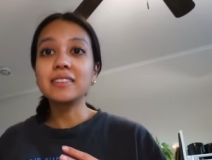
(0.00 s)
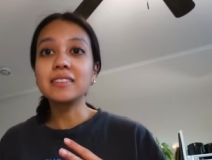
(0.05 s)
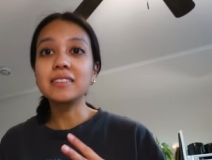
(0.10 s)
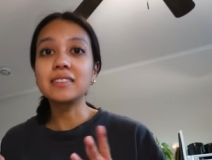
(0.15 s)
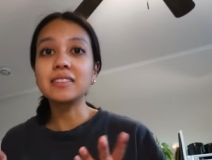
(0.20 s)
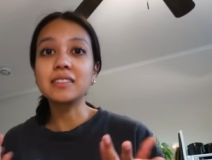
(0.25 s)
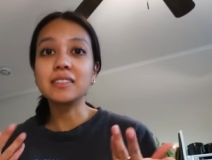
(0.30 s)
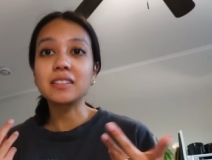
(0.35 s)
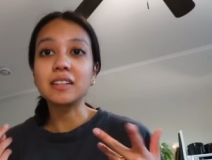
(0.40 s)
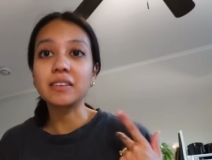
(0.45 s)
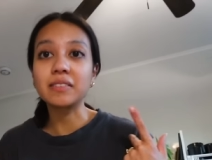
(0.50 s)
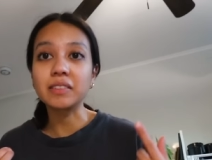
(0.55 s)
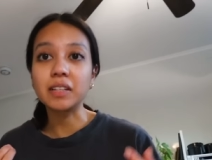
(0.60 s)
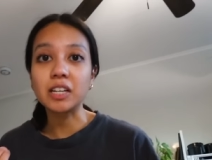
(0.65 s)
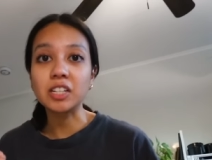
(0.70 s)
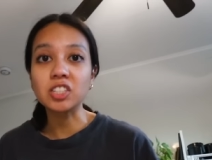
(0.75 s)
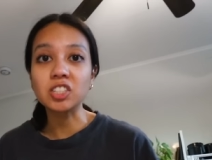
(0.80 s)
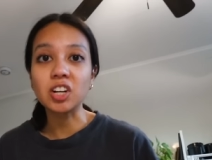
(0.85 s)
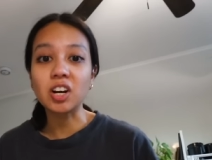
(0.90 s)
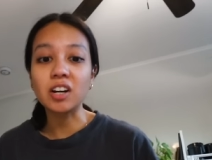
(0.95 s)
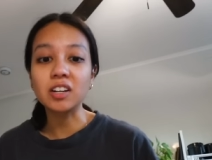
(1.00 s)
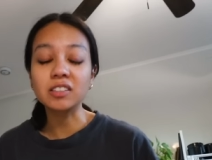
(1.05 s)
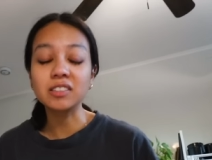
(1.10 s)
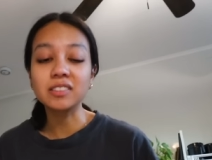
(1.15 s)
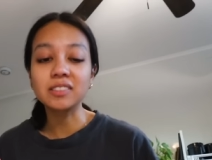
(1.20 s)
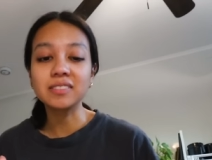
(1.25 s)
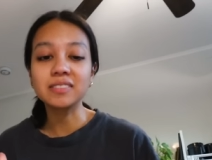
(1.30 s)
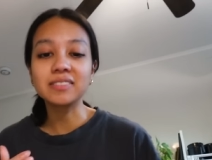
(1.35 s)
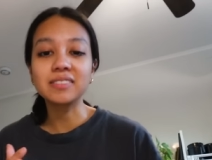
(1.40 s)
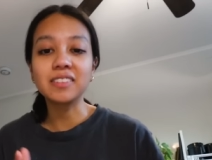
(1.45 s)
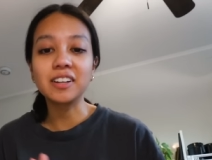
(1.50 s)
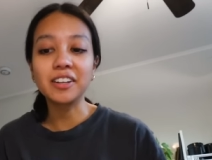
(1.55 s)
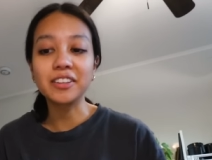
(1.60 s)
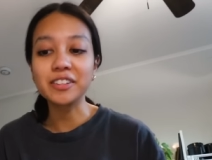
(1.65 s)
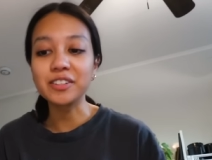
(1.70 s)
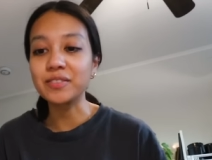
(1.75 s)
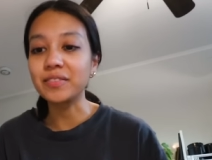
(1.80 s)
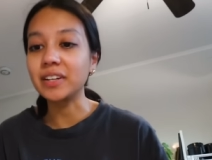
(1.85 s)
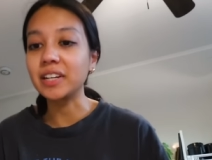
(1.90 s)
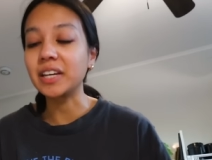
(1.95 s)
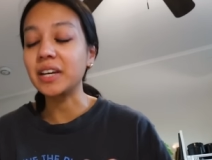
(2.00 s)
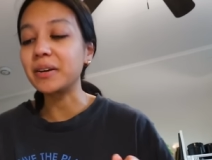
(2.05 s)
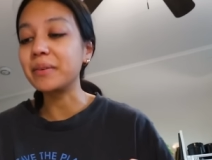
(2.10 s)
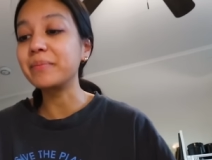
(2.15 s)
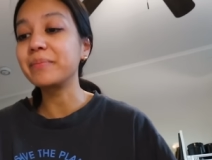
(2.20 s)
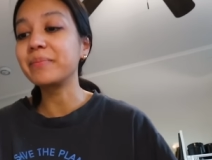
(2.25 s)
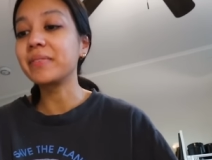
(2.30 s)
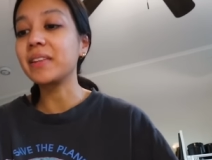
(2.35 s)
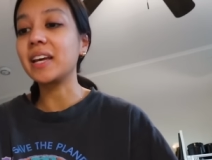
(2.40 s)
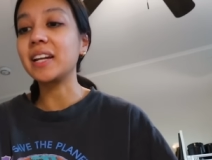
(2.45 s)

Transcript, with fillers: since I've last talked on this video.